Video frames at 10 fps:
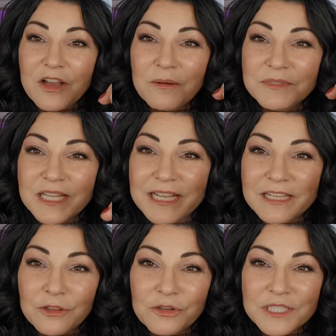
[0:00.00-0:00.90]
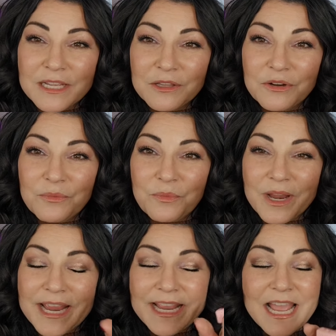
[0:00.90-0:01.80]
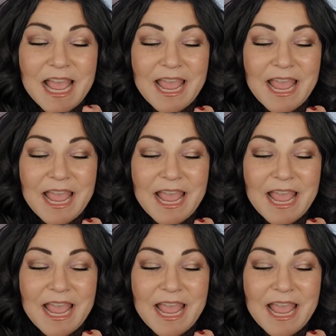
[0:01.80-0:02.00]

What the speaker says: comes like, it looks like a little ring.